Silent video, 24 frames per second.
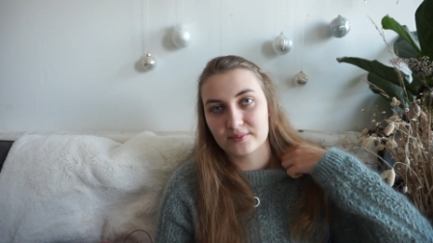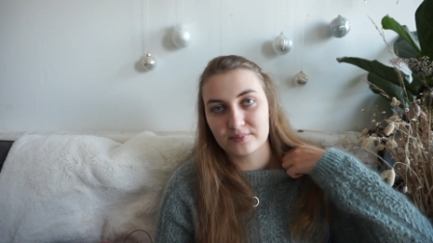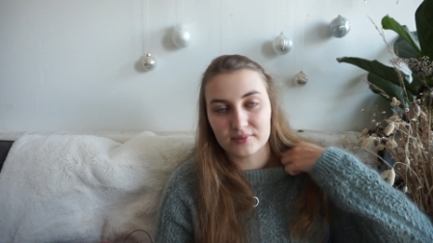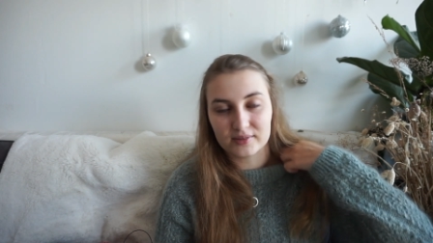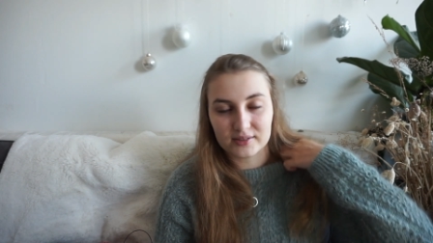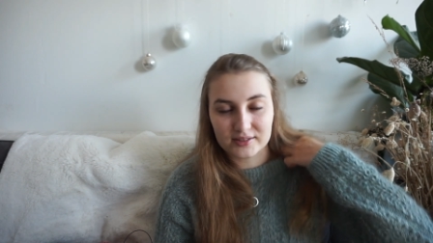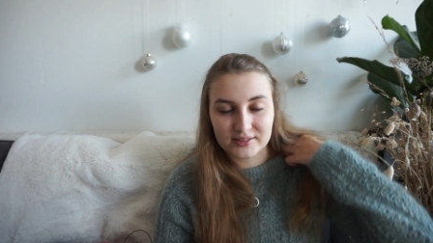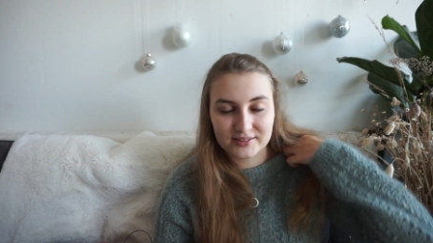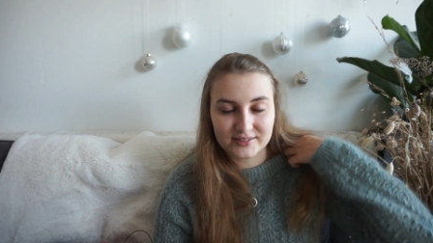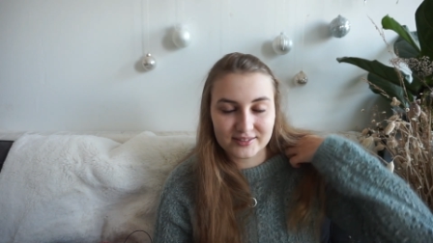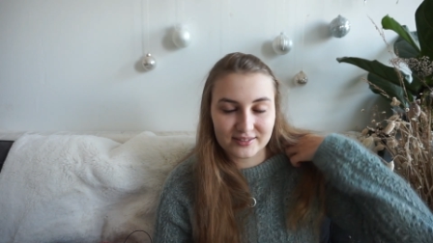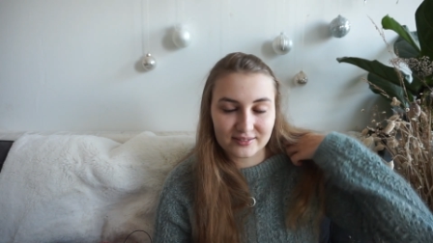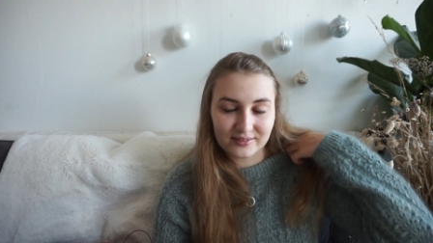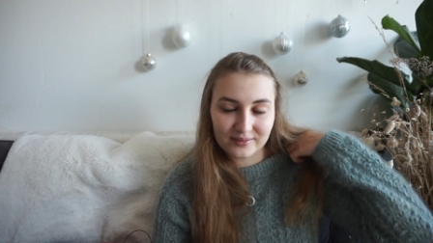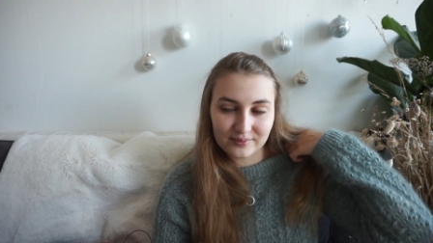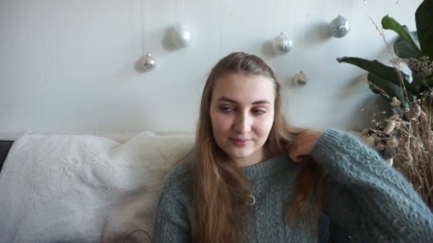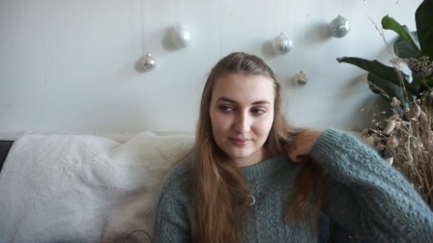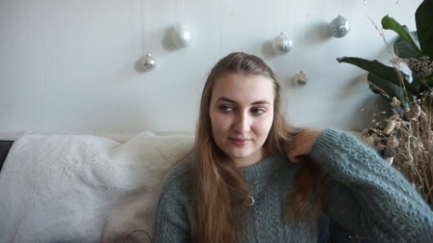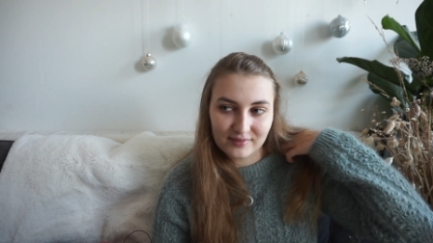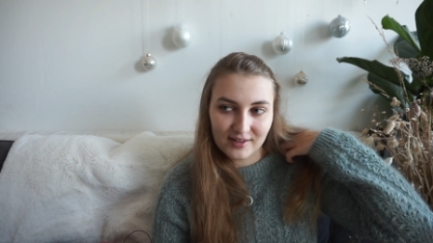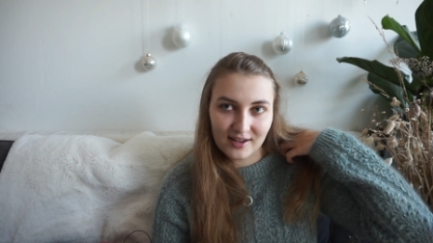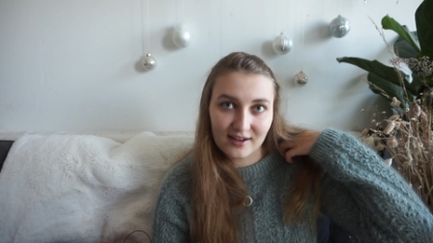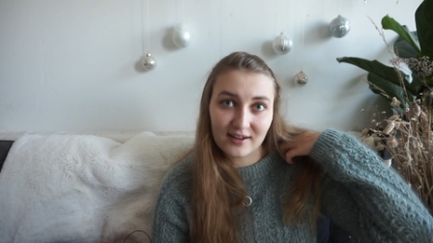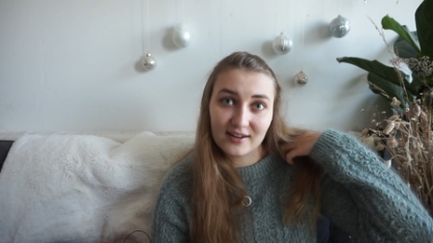But
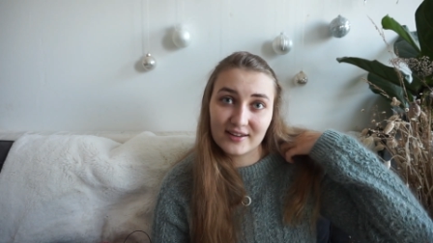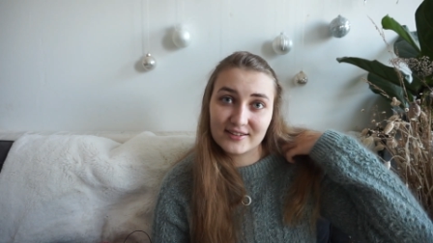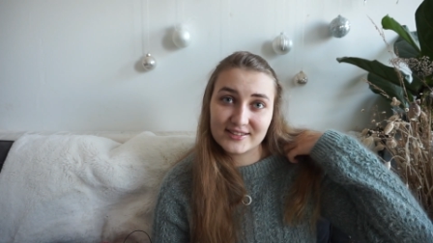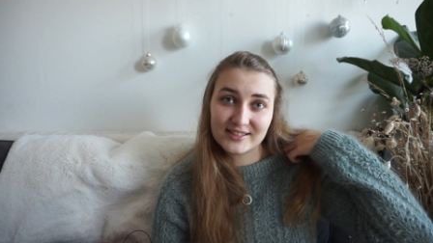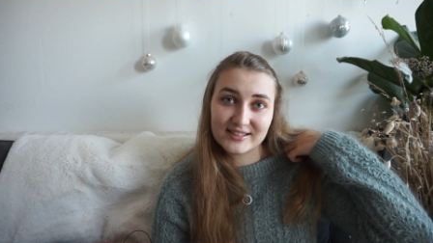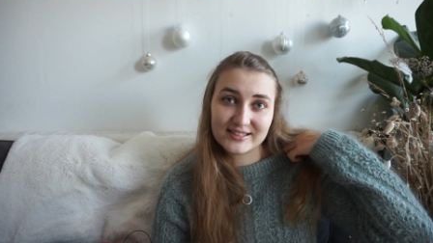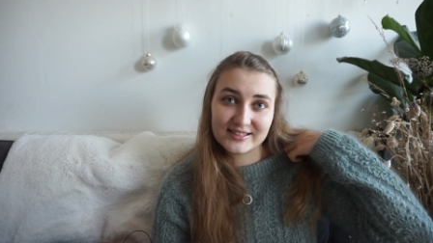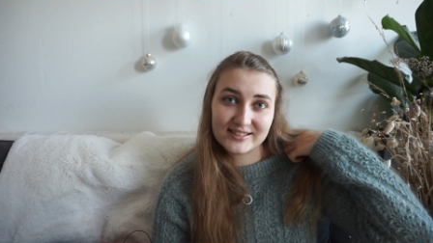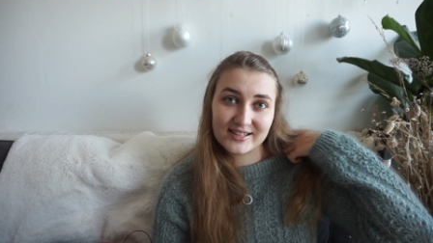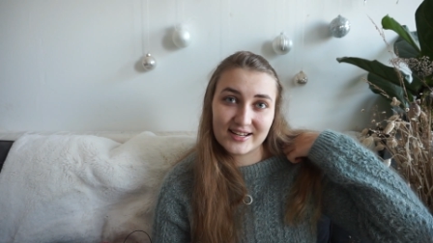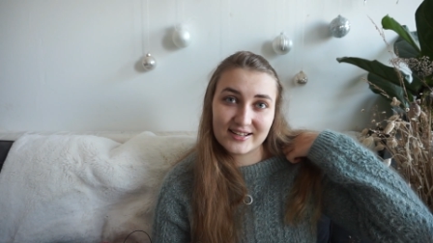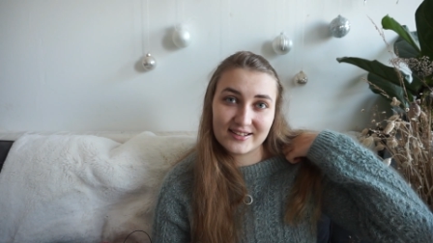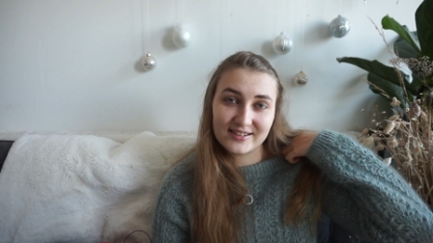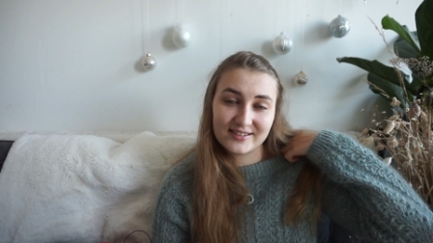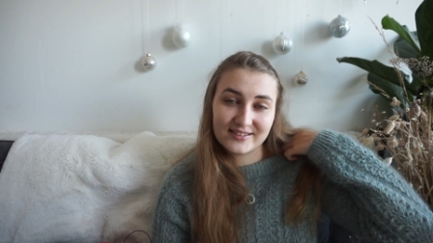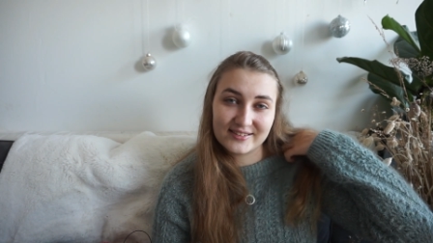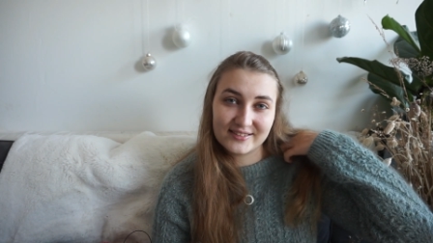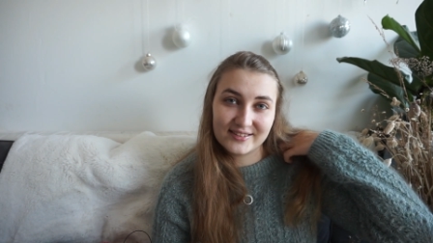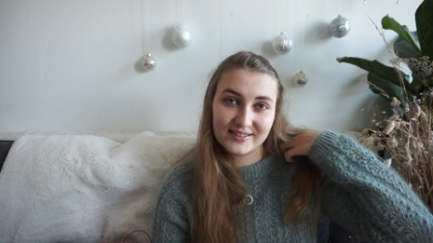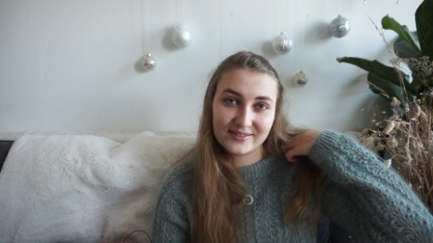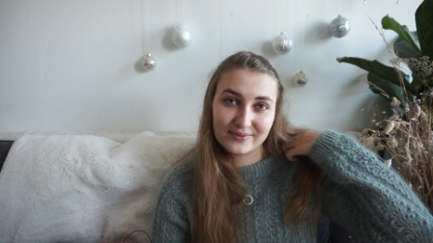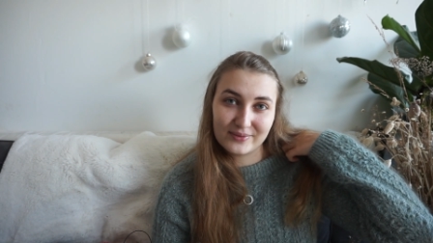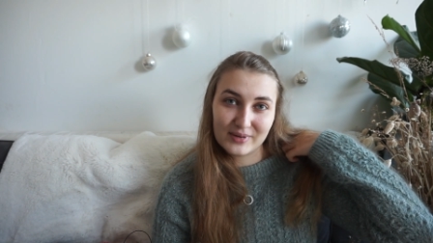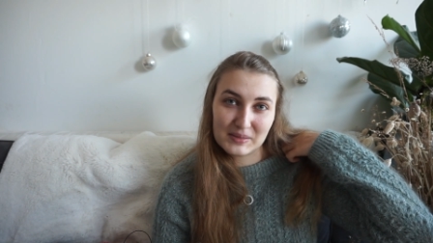yeah, as I said,
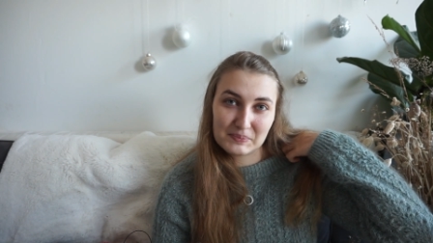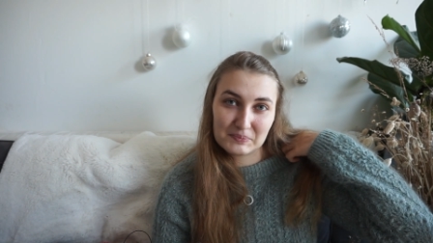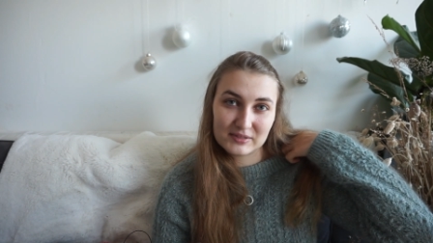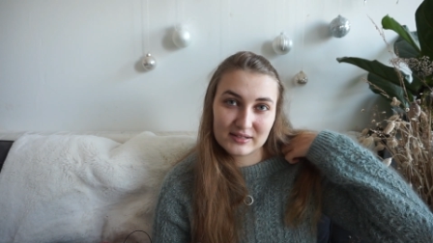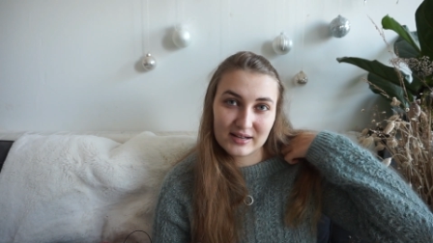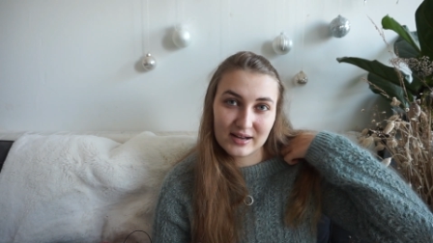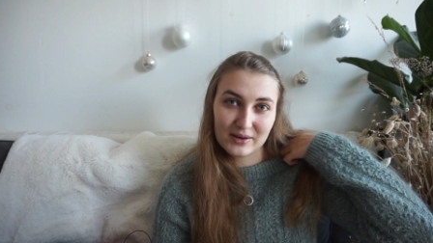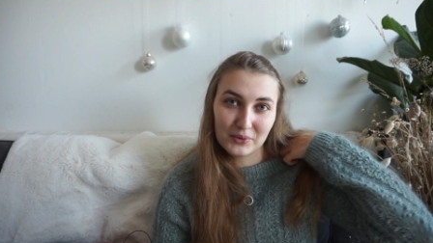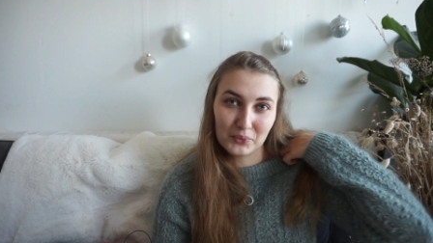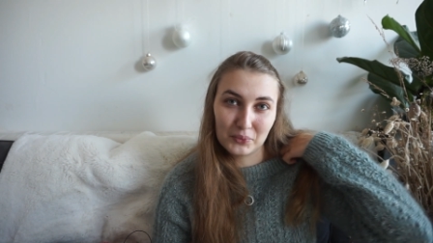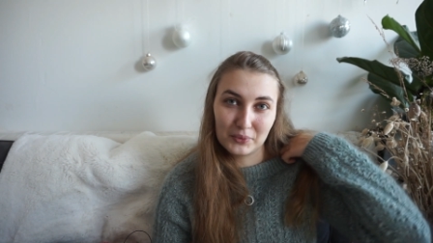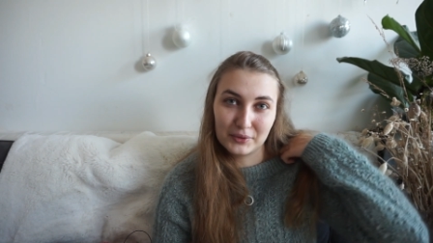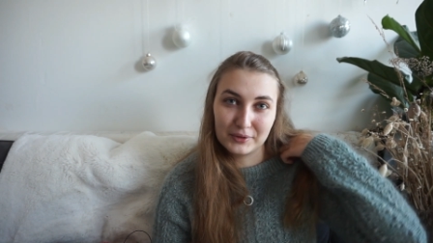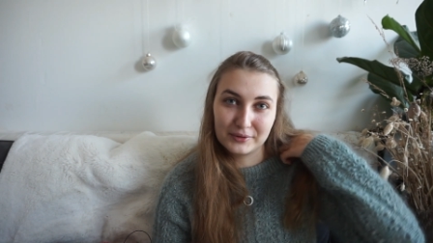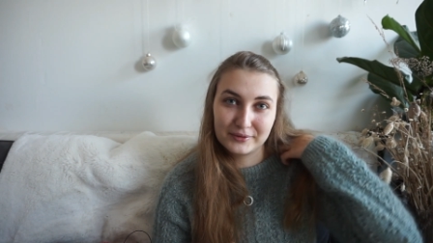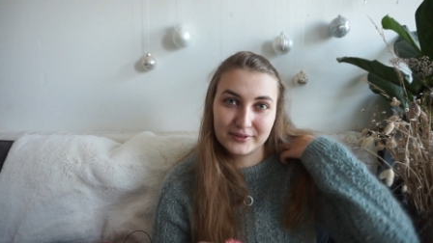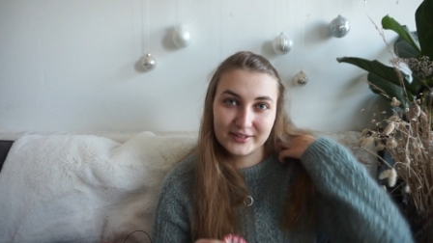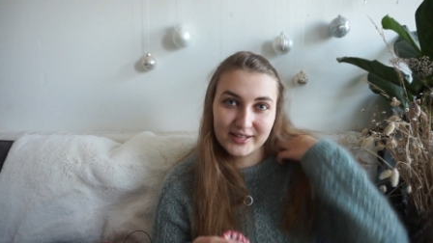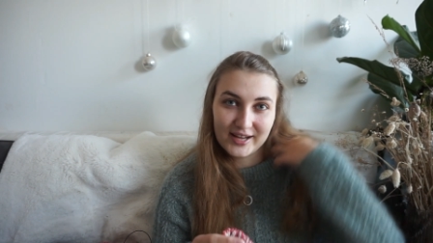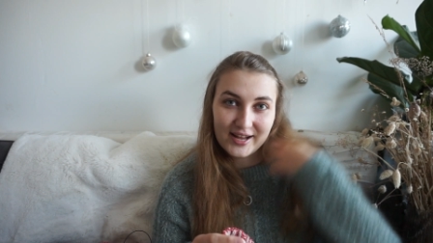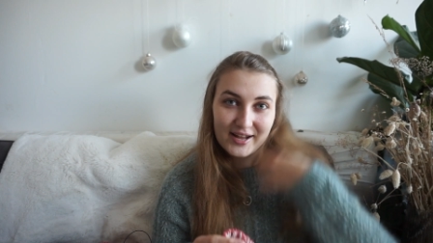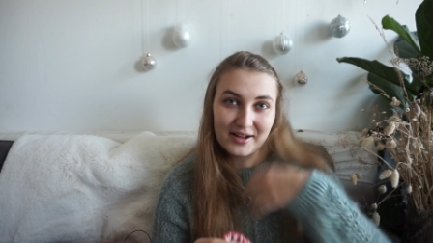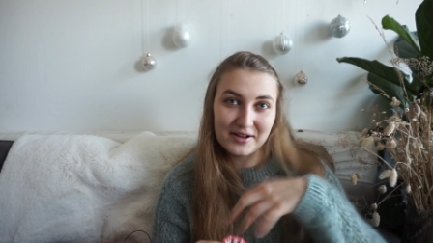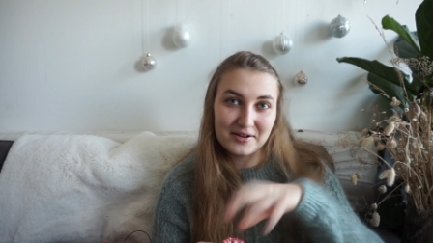the website will
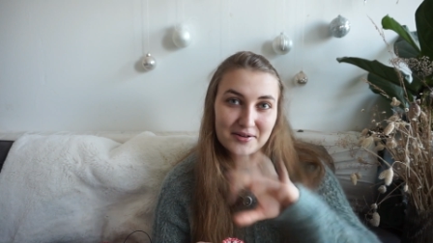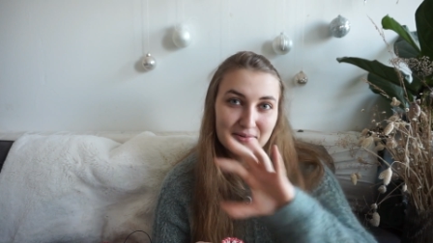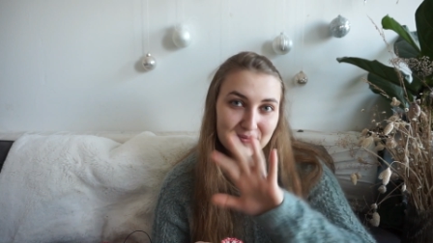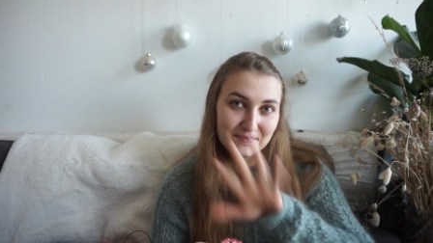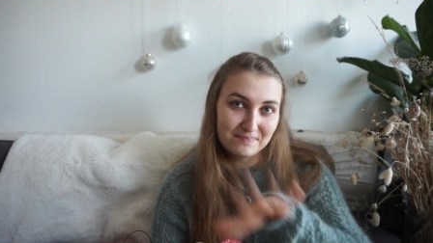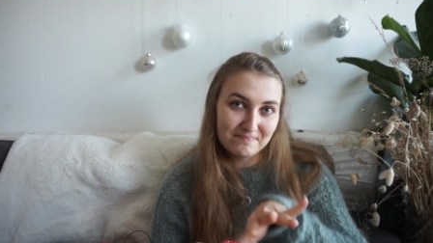take